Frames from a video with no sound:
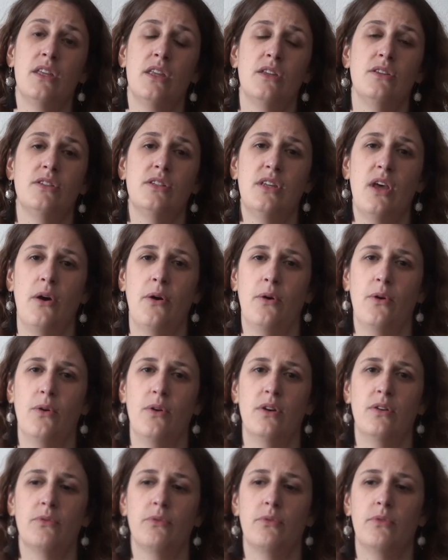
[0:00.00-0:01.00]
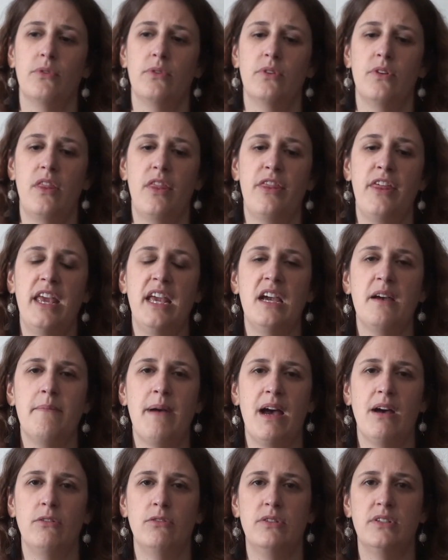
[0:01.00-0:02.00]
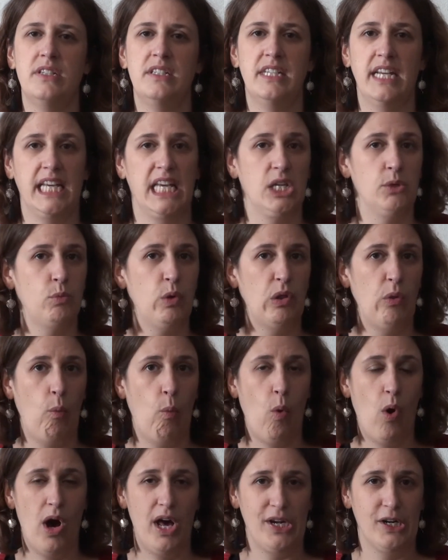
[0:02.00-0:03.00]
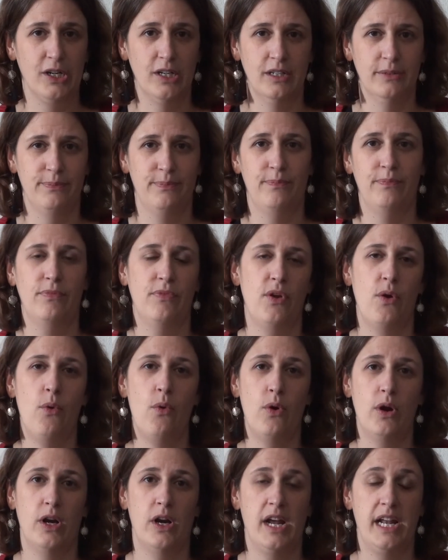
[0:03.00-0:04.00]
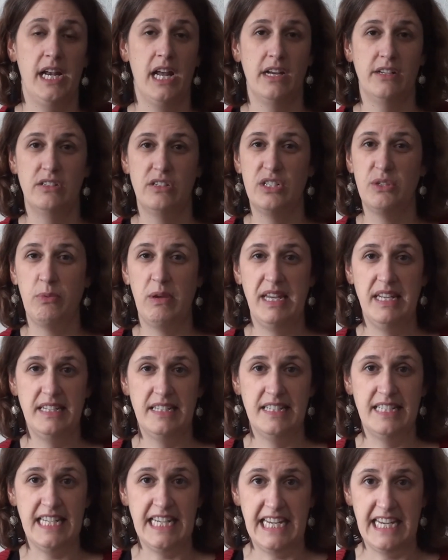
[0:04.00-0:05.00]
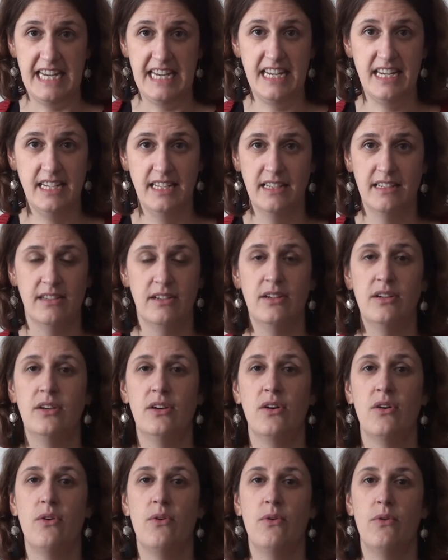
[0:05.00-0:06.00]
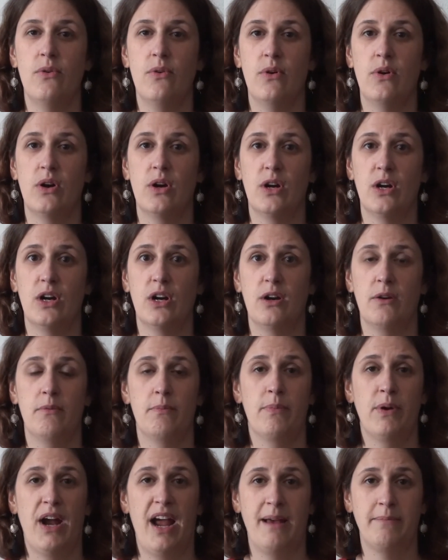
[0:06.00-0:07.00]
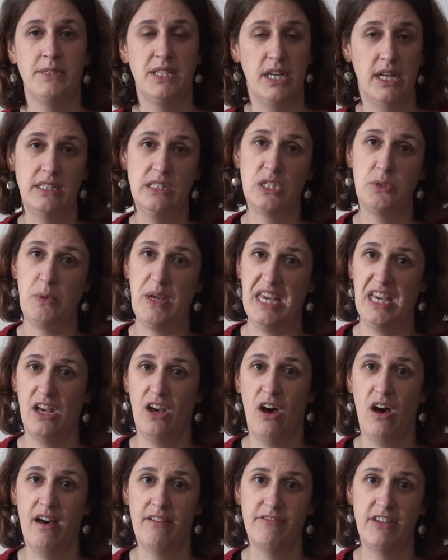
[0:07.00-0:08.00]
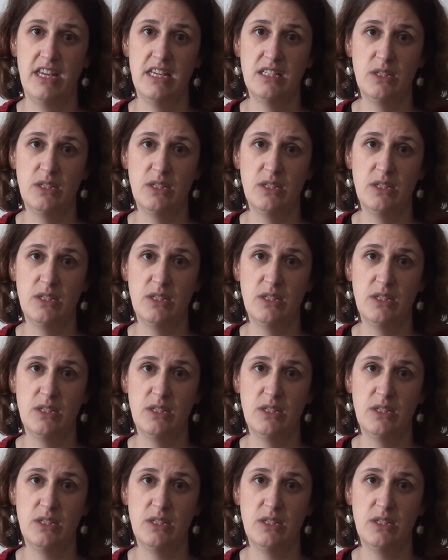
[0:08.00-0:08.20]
So think about sticking with water or an unsweetened tea or perhaps an unsweetened coffee